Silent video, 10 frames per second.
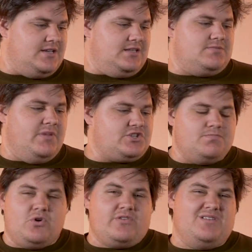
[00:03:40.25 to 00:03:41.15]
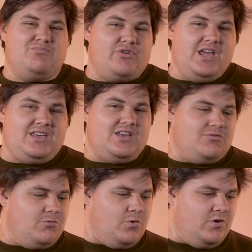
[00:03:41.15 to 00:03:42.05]
It's much more than breaking
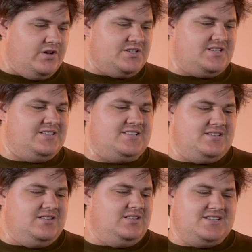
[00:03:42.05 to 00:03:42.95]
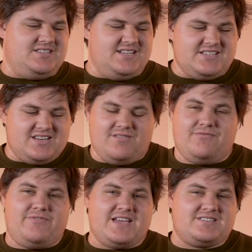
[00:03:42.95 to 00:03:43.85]
rules. It's a disease that
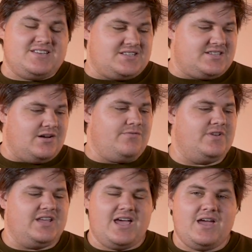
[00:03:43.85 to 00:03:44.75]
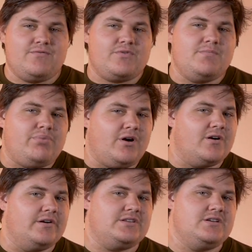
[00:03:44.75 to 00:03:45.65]
infests itself into every
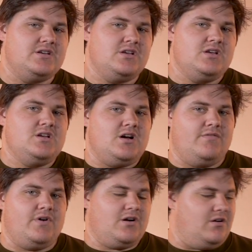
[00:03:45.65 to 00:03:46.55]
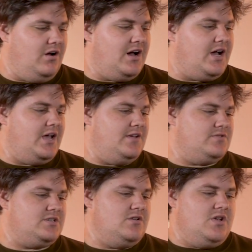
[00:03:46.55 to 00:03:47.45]
part of our
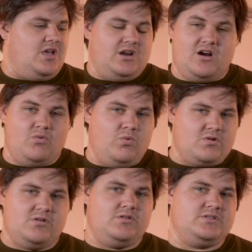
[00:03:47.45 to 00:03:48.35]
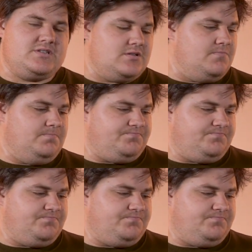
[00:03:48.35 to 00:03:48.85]
lives and our worlds,